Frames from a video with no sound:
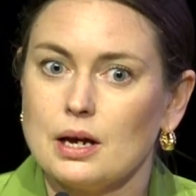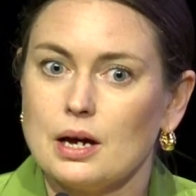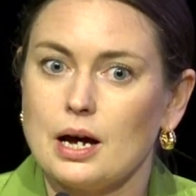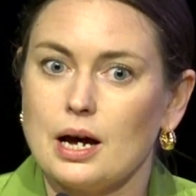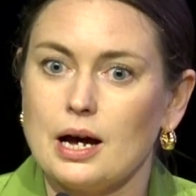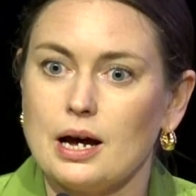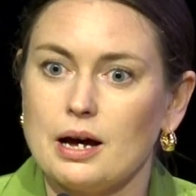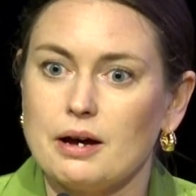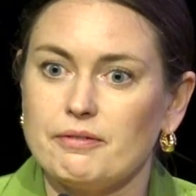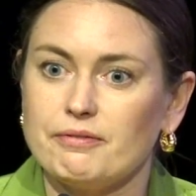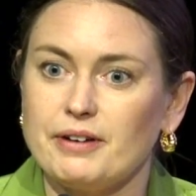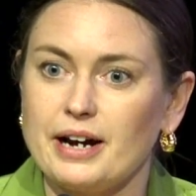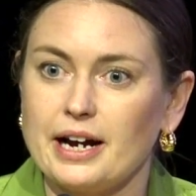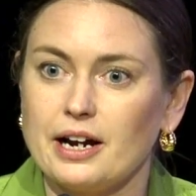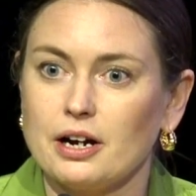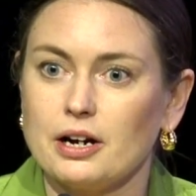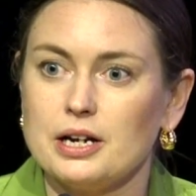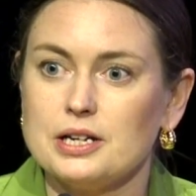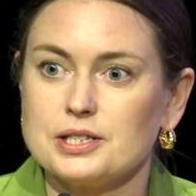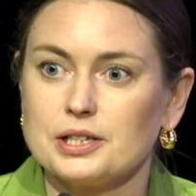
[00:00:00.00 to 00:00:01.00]

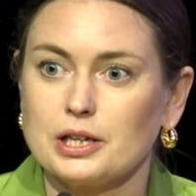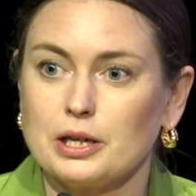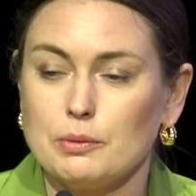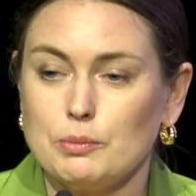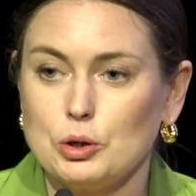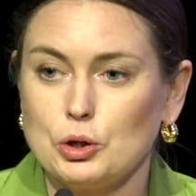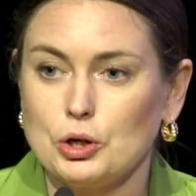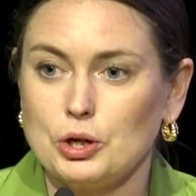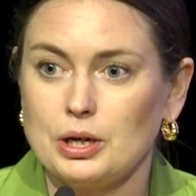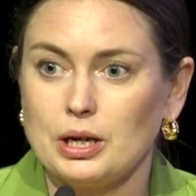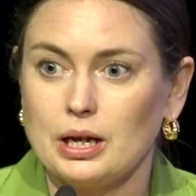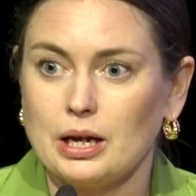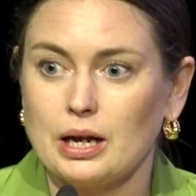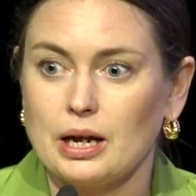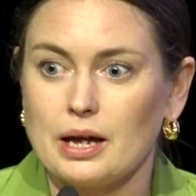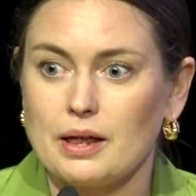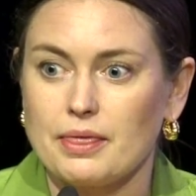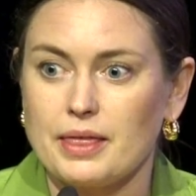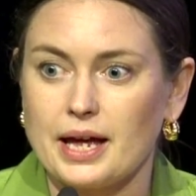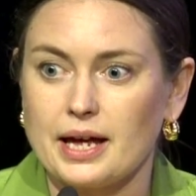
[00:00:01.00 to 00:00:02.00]
FIRE is a community
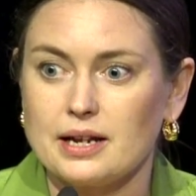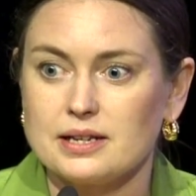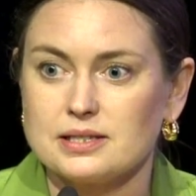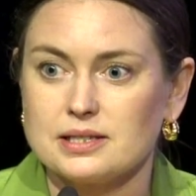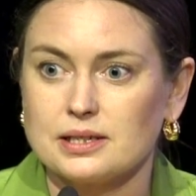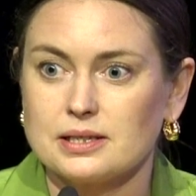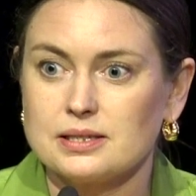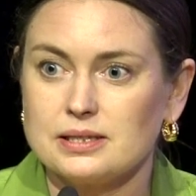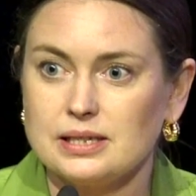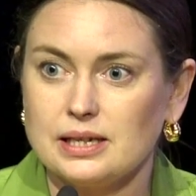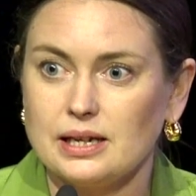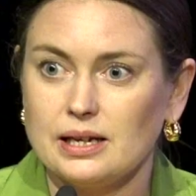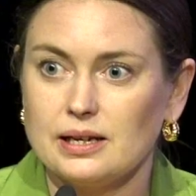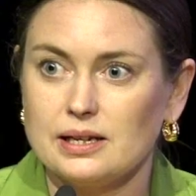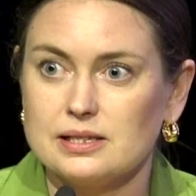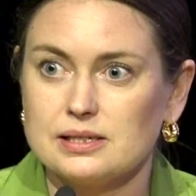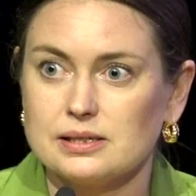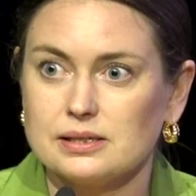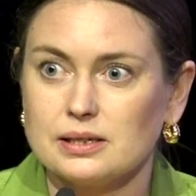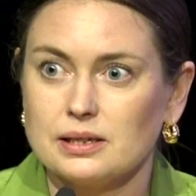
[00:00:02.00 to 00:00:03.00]
that
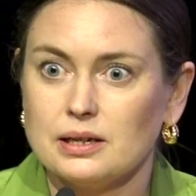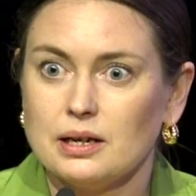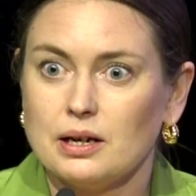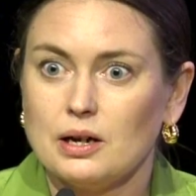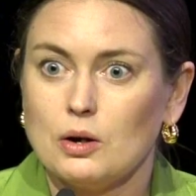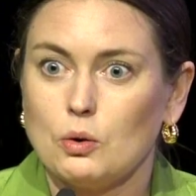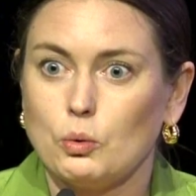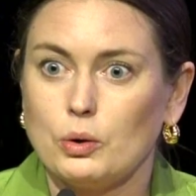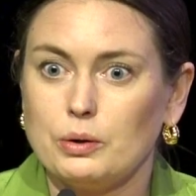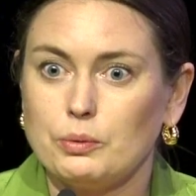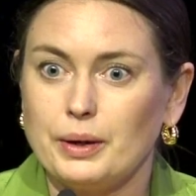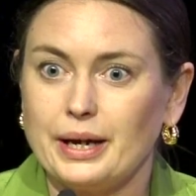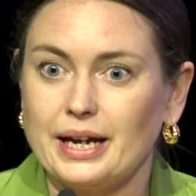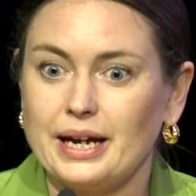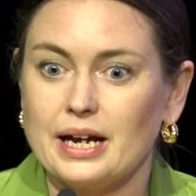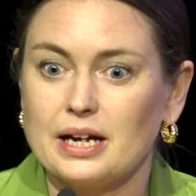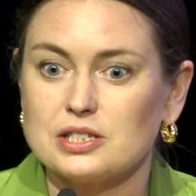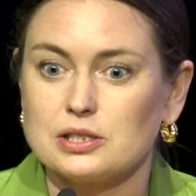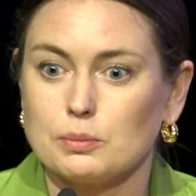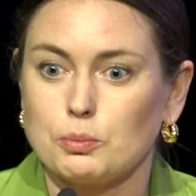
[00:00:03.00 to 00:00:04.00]
succeeds when
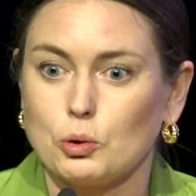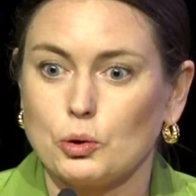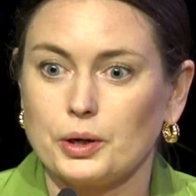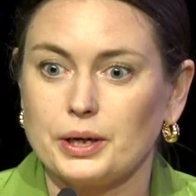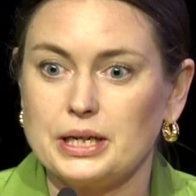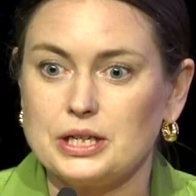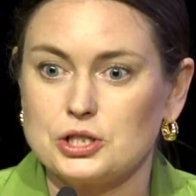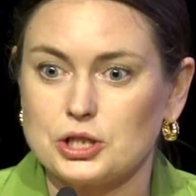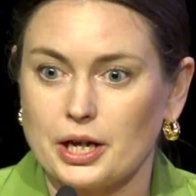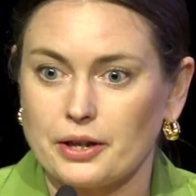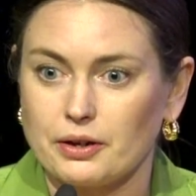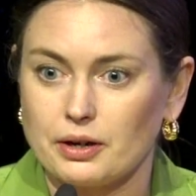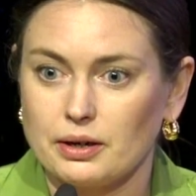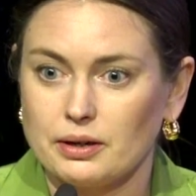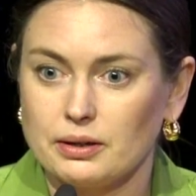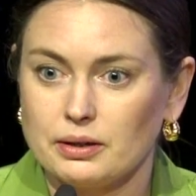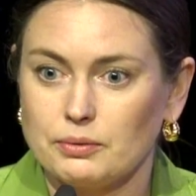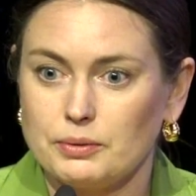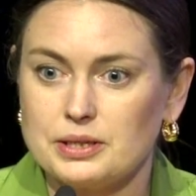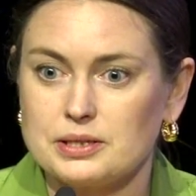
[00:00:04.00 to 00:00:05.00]
we support each other.
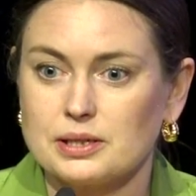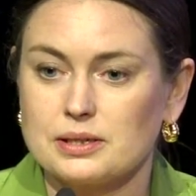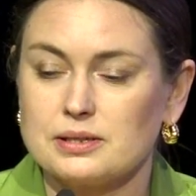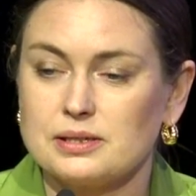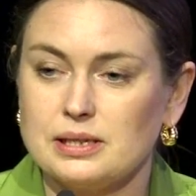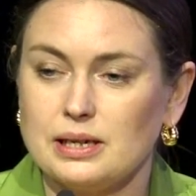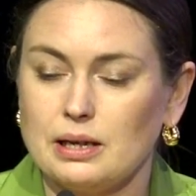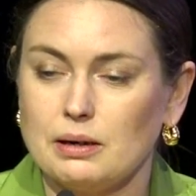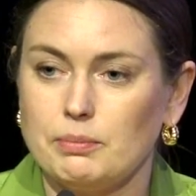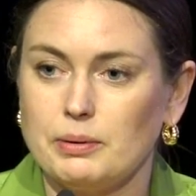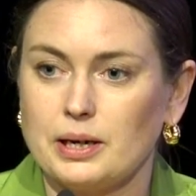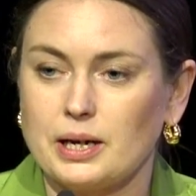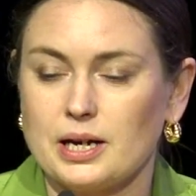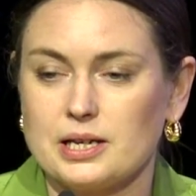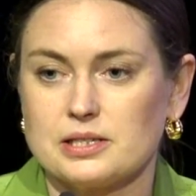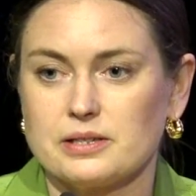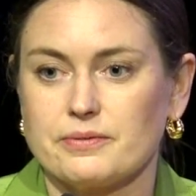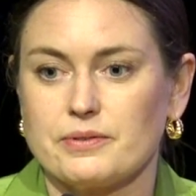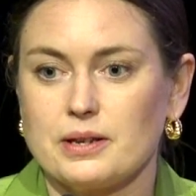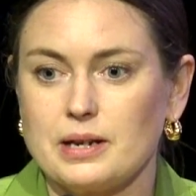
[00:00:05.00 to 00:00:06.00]
We succeed because of the